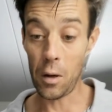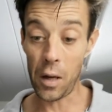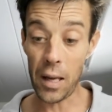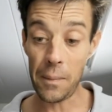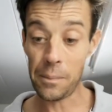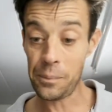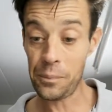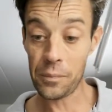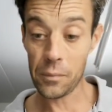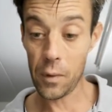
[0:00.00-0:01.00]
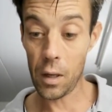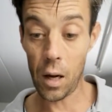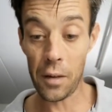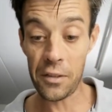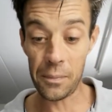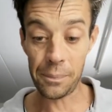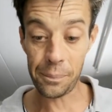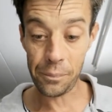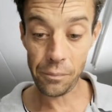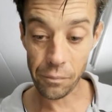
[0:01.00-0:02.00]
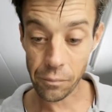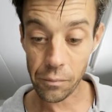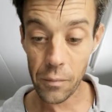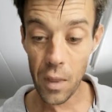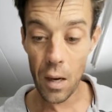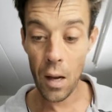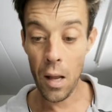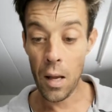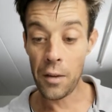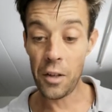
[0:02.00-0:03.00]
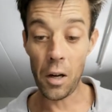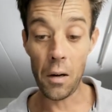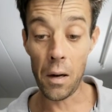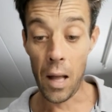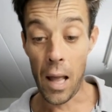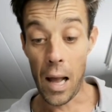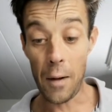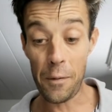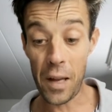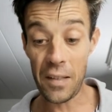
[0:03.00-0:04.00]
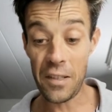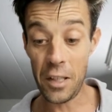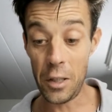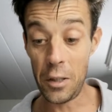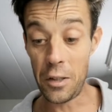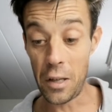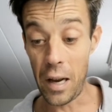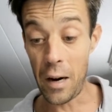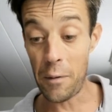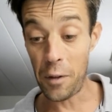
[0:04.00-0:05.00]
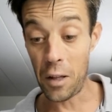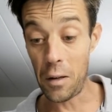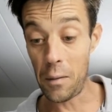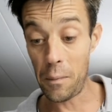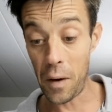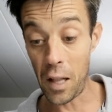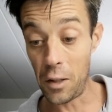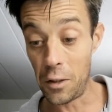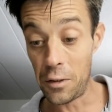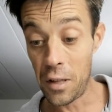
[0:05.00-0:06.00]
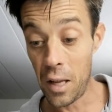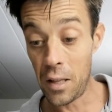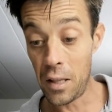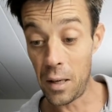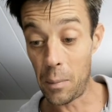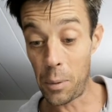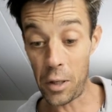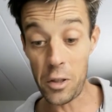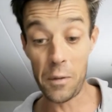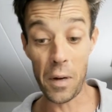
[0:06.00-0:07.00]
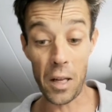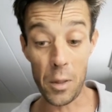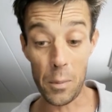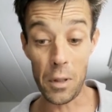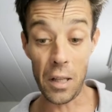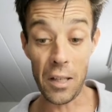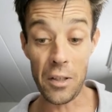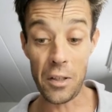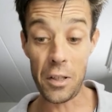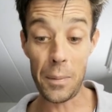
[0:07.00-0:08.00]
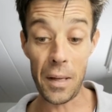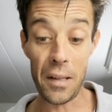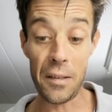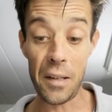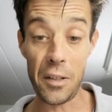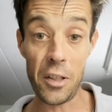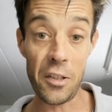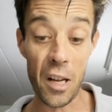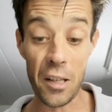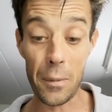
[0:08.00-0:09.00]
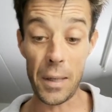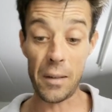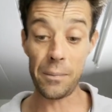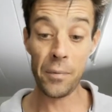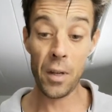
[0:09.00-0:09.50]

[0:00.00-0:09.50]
Okay? Awesome. So how fast you use your airflow follows the pressure-volume relationship, as I just talked about.